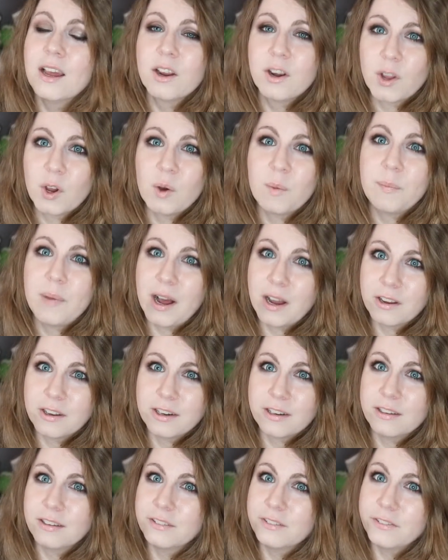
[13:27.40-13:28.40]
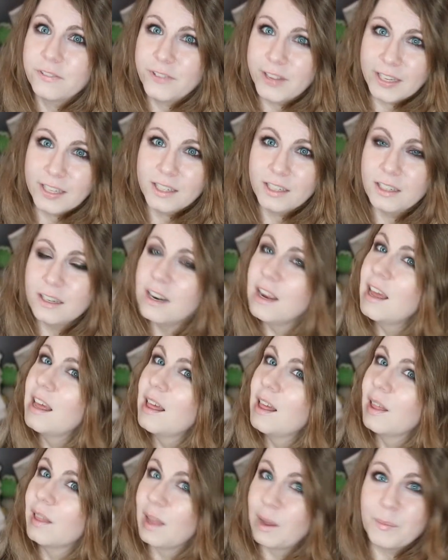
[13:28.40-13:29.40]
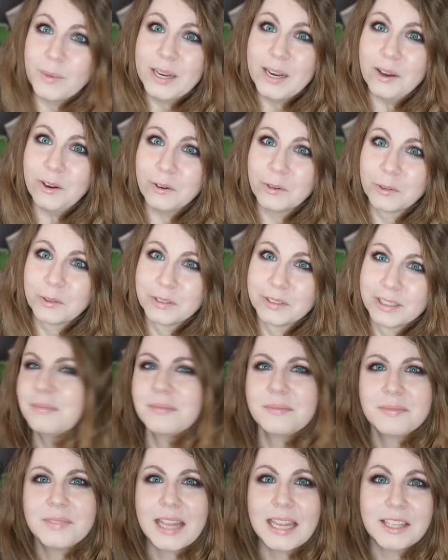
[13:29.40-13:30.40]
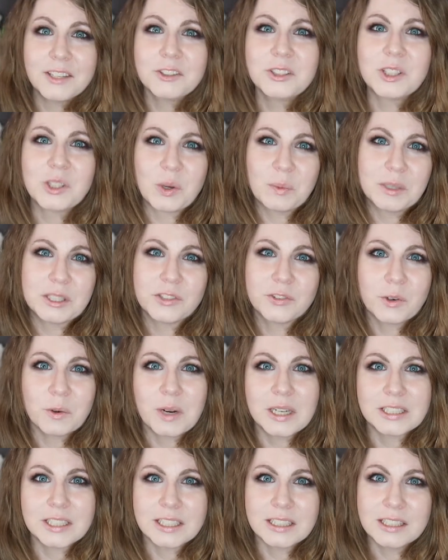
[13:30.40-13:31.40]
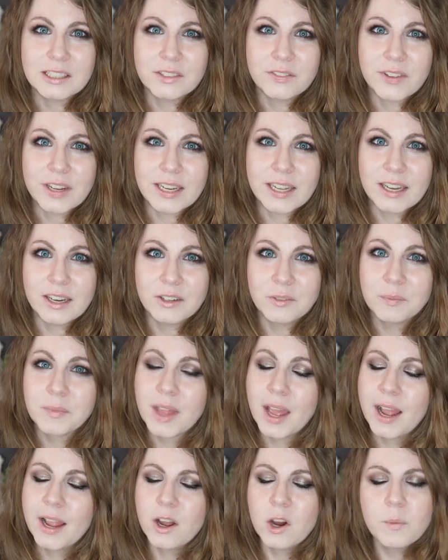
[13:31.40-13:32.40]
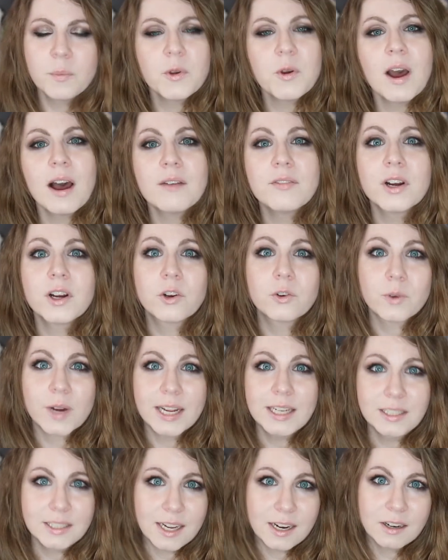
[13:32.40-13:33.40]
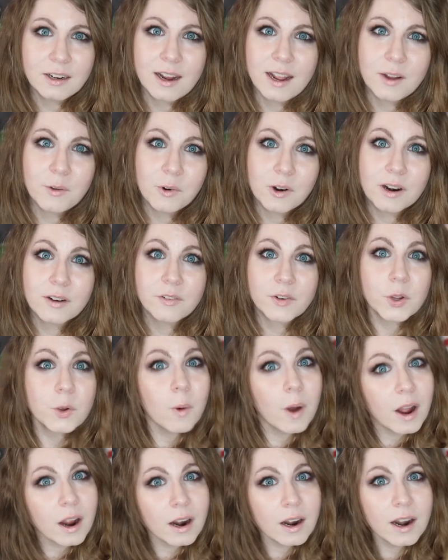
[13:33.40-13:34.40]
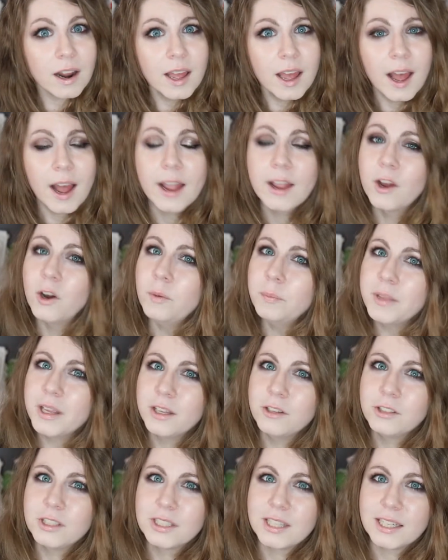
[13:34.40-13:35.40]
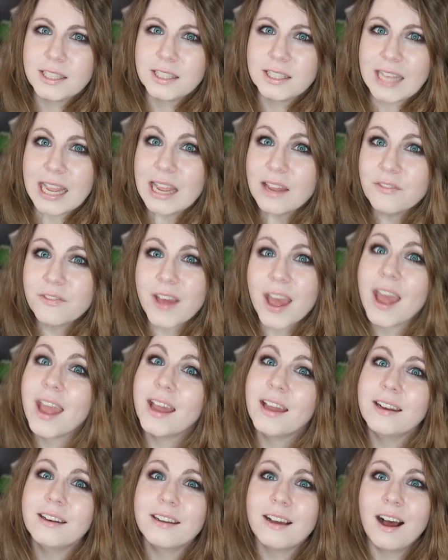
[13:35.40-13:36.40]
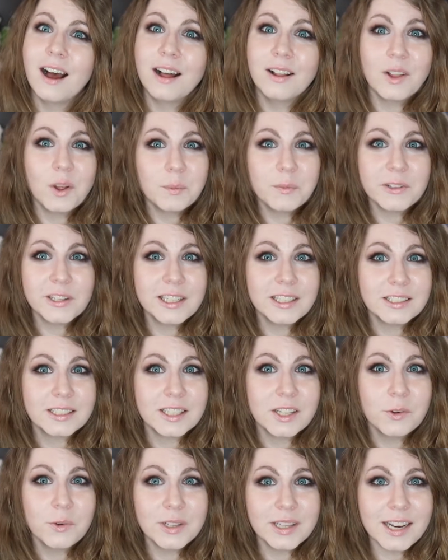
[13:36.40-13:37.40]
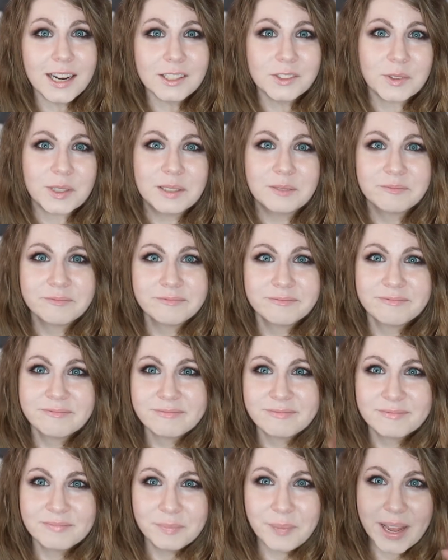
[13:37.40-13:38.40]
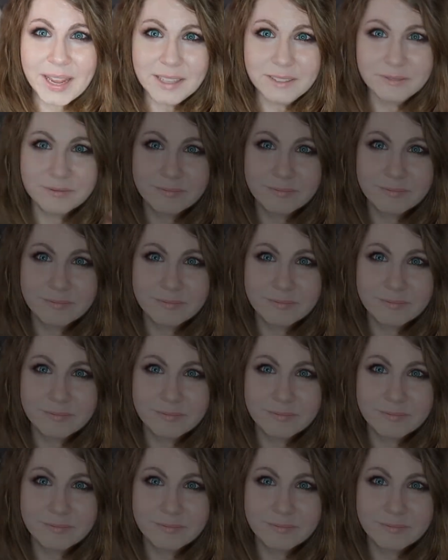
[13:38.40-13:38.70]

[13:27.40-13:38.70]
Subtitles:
Ryo Bakura figure, let me know. Thank you so much for watching this video. I hope you have a great day or night wherever you are. I hope that you stay safe, and I'll hopefully see you on the next one. Bye.